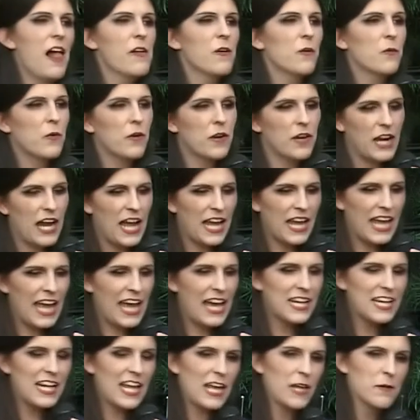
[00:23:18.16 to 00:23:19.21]
where I
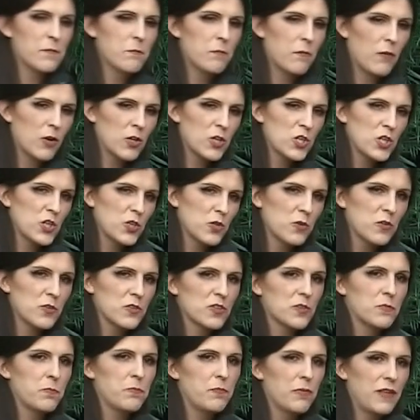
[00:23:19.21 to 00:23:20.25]
had a
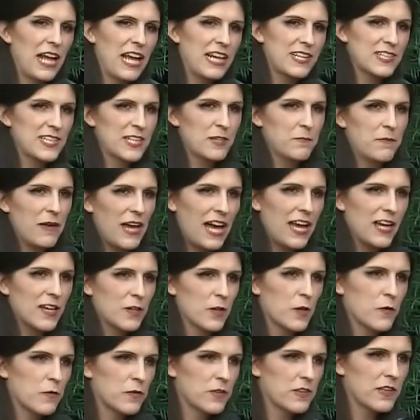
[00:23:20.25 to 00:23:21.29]
Marshall's plastic bag
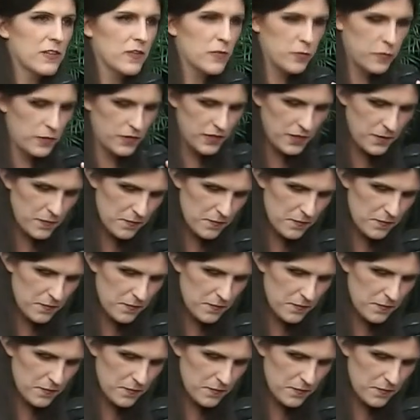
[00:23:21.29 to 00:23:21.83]
over this foot